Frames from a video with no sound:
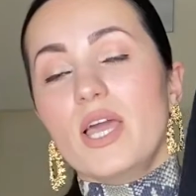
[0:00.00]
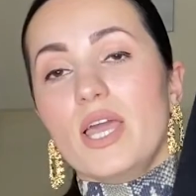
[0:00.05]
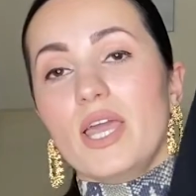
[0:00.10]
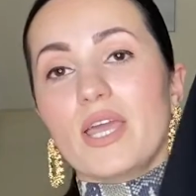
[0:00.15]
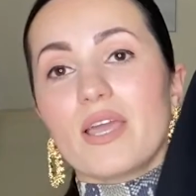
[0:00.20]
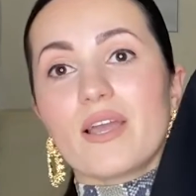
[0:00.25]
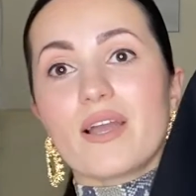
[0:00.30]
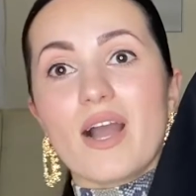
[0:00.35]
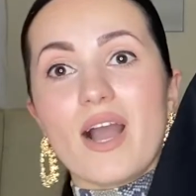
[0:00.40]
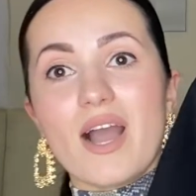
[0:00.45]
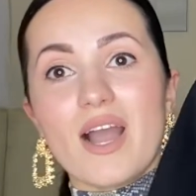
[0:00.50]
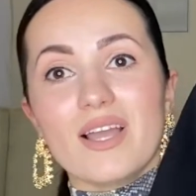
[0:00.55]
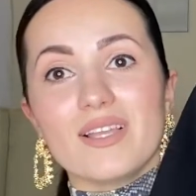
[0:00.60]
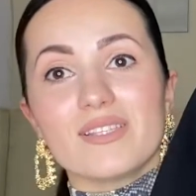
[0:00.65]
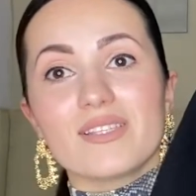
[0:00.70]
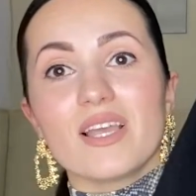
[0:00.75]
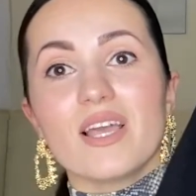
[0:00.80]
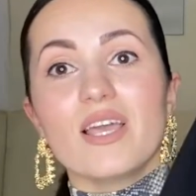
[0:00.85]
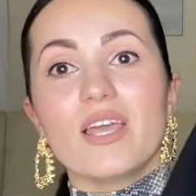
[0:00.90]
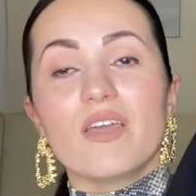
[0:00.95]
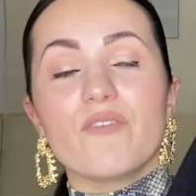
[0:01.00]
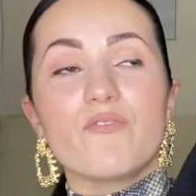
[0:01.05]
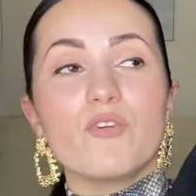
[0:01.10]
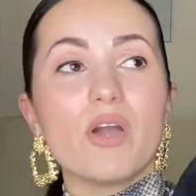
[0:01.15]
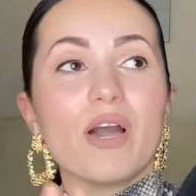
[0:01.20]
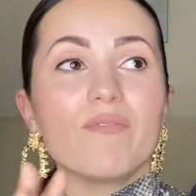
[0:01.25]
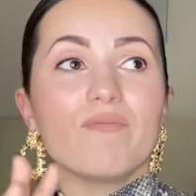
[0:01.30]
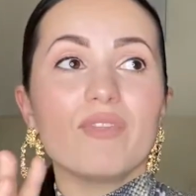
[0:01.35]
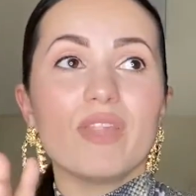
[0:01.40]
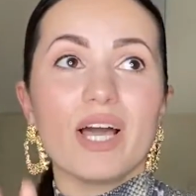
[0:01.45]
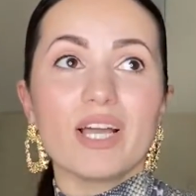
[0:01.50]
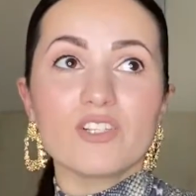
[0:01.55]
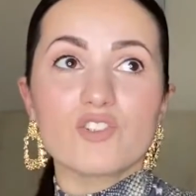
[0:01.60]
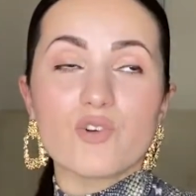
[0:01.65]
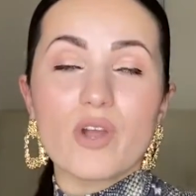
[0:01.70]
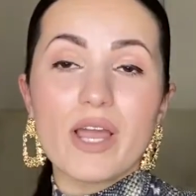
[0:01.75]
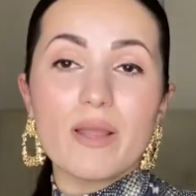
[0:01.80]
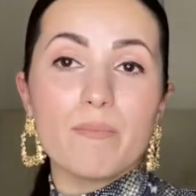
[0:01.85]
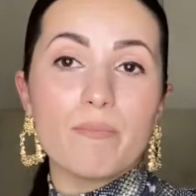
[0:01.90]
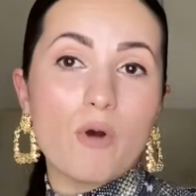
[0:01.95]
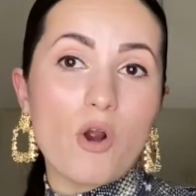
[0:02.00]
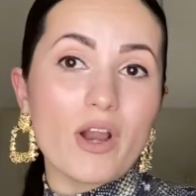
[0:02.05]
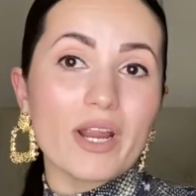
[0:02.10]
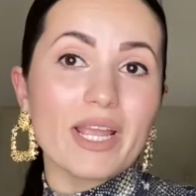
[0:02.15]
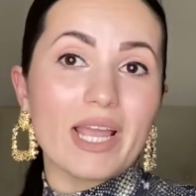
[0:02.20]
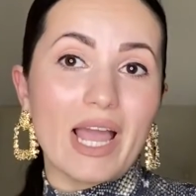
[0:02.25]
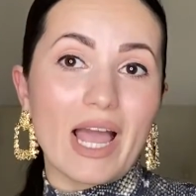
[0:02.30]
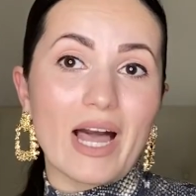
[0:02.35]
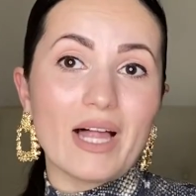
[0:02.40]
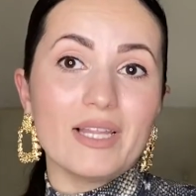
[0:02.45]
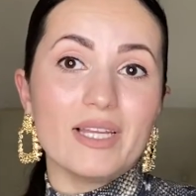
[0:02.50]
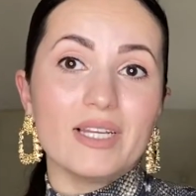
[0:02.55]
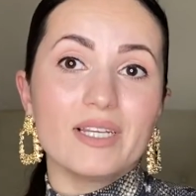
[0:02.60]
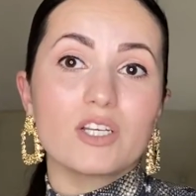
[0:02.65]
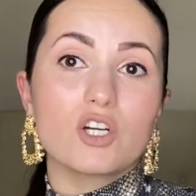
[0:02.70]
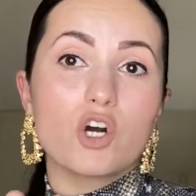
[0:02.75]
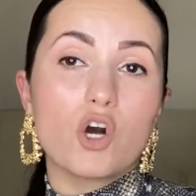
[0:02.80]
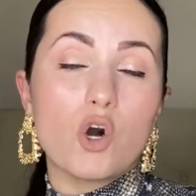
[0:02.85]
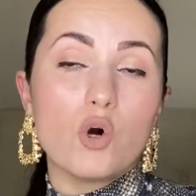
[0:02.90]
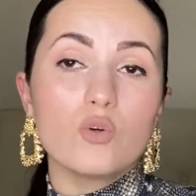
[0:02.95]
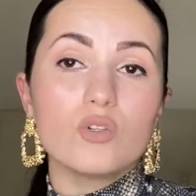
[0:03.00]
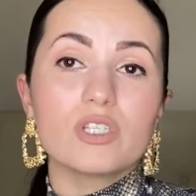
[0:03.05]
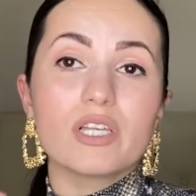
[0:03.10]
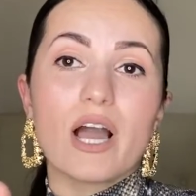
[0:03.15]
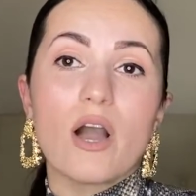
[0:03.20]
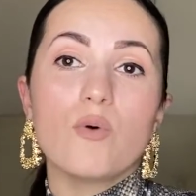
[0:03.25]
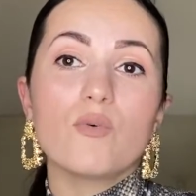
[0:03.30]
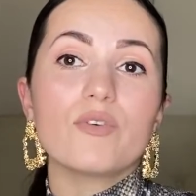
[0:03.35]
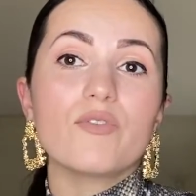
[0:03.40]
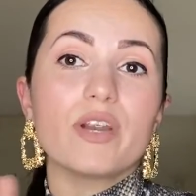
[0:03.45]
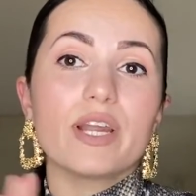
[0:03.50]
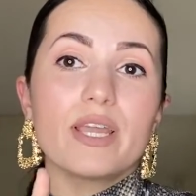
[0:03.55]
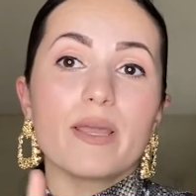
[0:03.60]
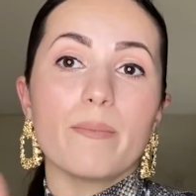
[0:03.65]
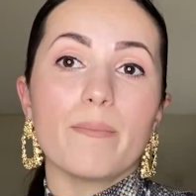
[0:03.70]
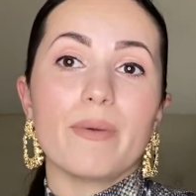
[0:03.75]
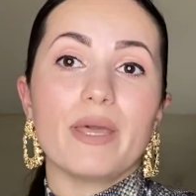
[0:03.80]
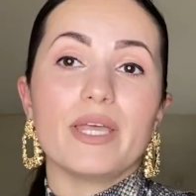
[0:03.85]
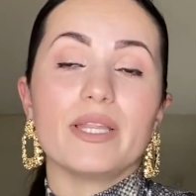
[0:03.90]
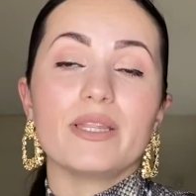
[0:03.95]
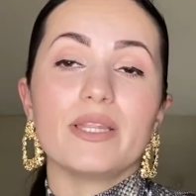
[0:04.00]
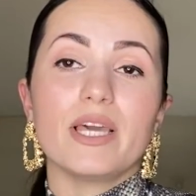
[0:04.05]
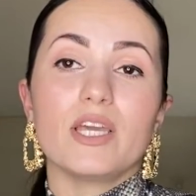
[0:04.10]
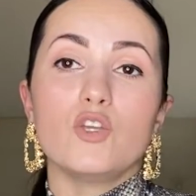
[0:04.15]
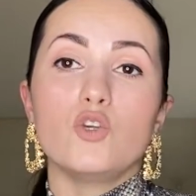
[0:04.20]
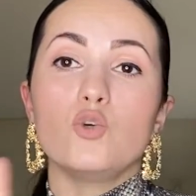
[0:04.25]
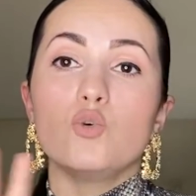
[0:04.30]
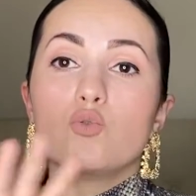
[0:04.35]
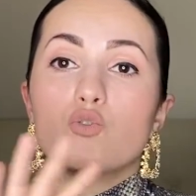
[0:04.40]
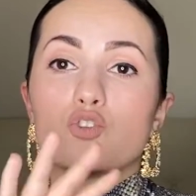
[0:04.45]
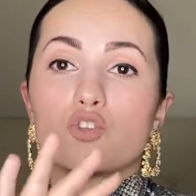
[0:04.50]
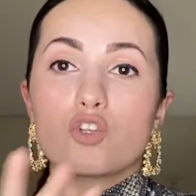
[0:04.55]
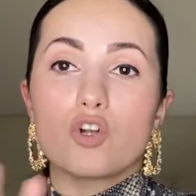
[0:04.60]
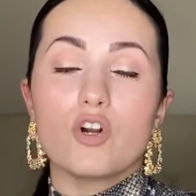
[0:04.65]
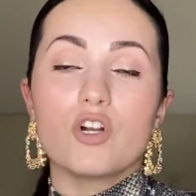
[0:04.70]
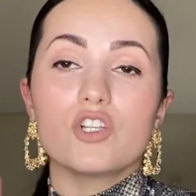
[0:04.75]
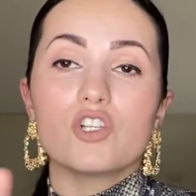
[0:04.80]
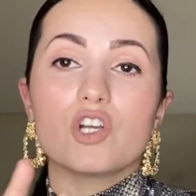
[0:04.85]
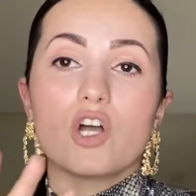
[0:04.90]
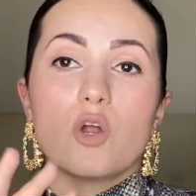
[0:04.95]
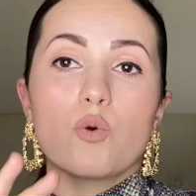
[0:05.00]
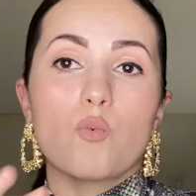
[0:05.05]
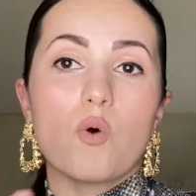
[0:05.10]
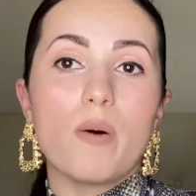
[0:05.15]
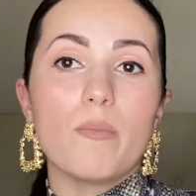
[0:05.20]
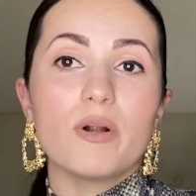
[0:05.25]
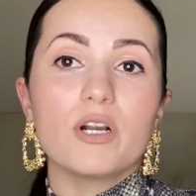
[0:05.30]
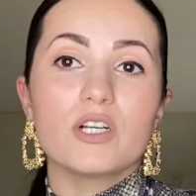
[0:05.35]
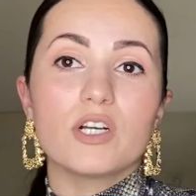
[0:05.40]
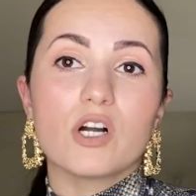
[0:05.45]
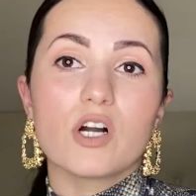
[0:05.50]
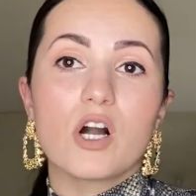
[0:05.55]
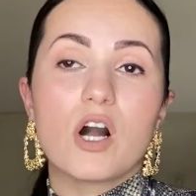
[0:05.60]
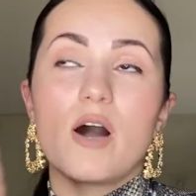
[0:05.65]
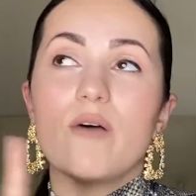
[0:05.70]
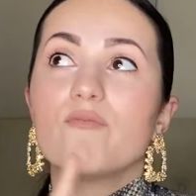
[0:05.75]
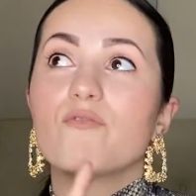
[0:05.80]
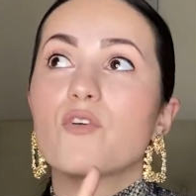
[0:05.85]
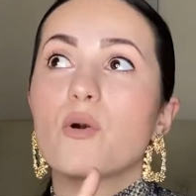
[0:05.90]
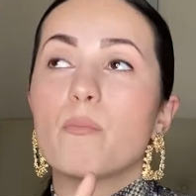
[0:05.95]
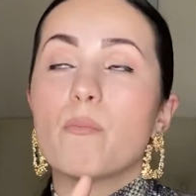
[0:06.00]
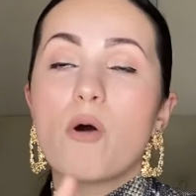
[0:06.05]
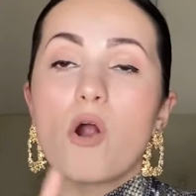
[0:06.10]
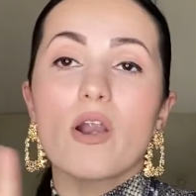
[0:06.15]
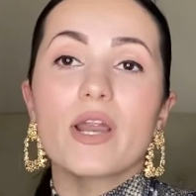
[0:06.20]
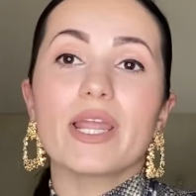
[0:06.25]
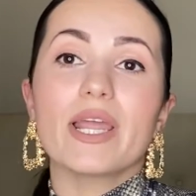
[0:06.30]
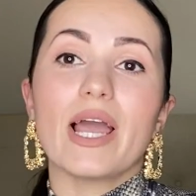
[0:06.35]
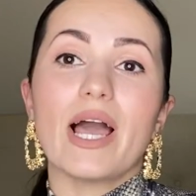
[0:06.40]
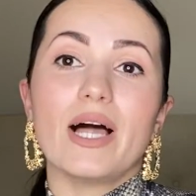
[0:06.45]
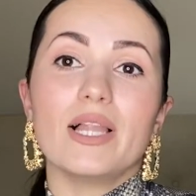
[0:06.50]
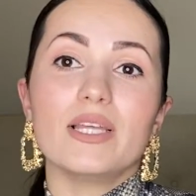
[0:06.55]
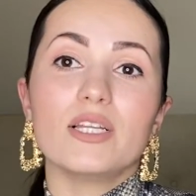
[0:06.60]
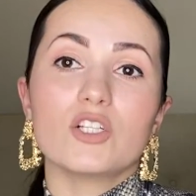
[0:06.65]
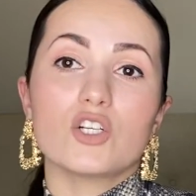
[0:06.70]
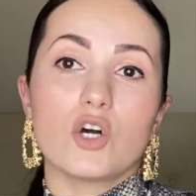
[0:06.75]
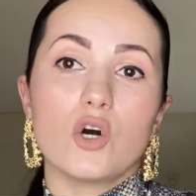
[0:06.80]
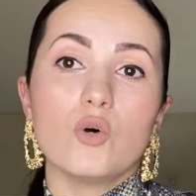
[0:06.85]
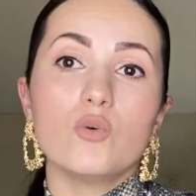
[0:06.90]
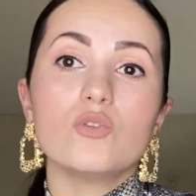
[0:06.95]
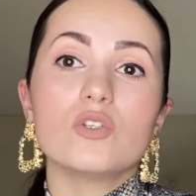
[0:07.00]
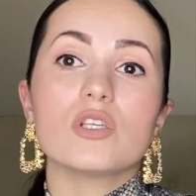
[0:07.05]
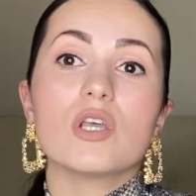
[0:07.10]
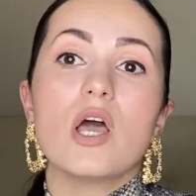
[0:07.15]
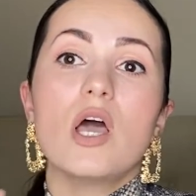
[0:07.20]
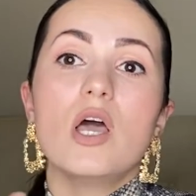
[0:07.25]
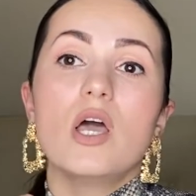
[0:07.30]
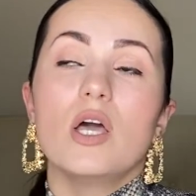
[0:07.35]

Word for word: And guys, if you have not tried Mark Alan coats, I would recommend that you search on Walmart.com for Mark Alan coats.